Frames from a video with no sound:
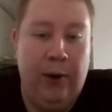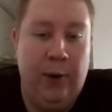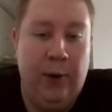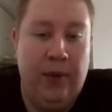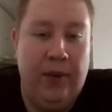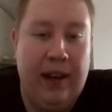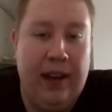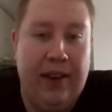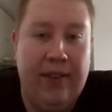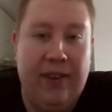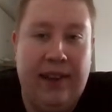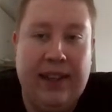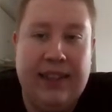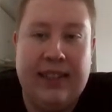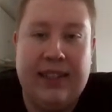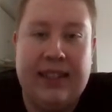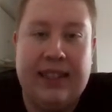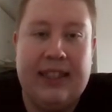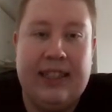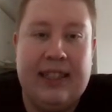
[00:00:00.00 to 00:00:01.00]
new
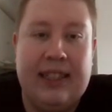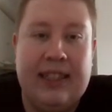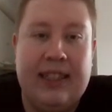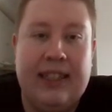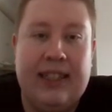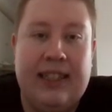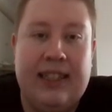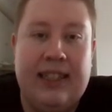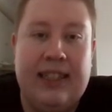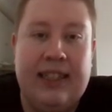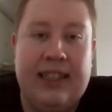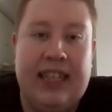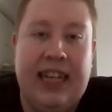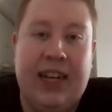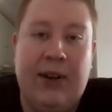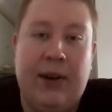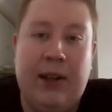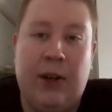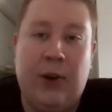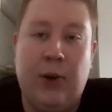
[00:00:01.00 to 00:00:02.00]
wave-esque.
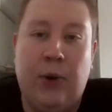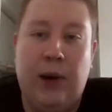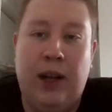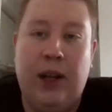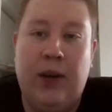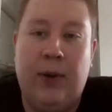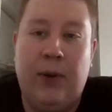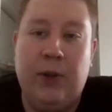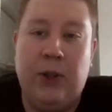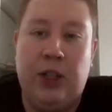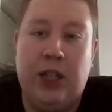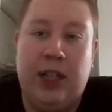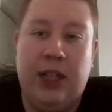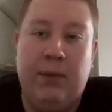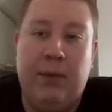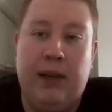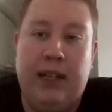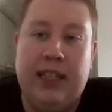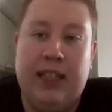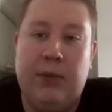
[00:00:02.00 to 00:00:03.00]
Secret Chronicle
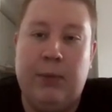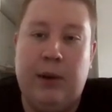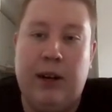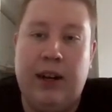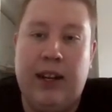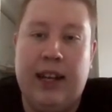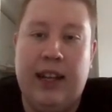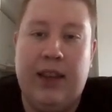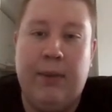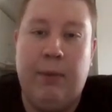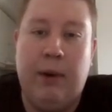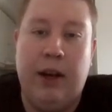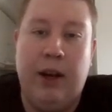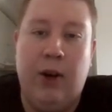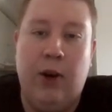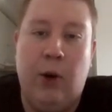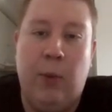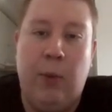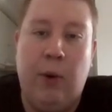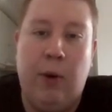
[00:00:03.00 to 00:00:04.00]
Sheep East Market by
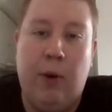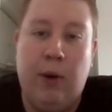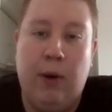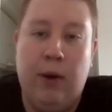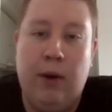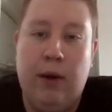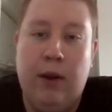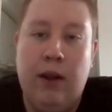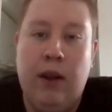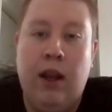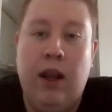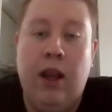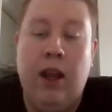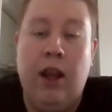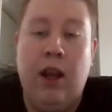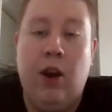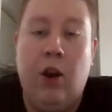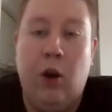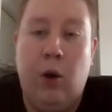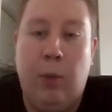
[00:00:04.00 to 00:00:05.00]
Noboru
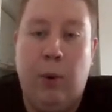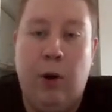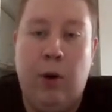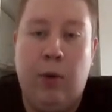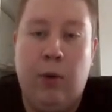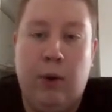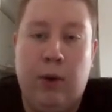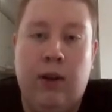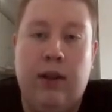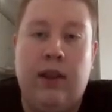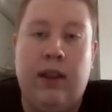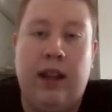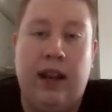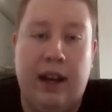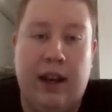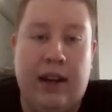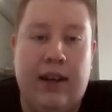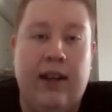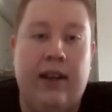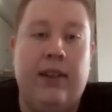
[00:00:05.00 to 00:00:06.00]

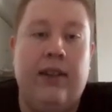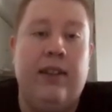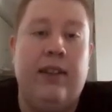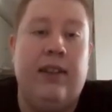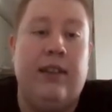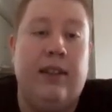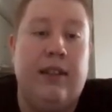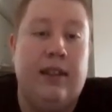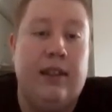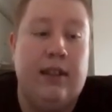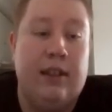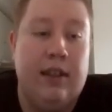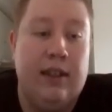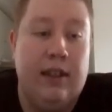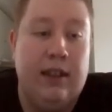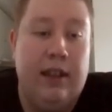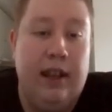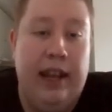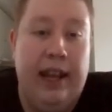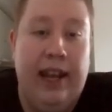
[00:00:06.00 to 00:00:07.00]
Tanaka.
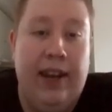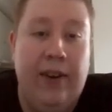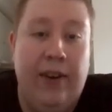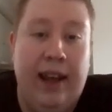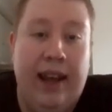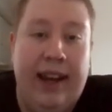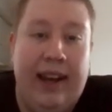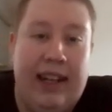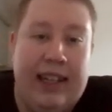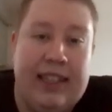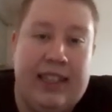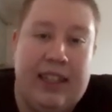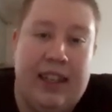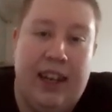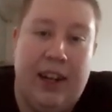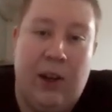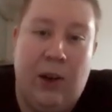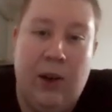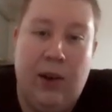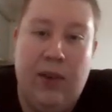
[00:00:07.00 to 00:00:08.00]
In an endless
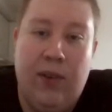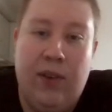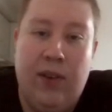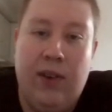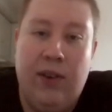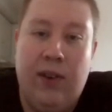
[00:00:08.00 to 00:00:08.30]
cycle,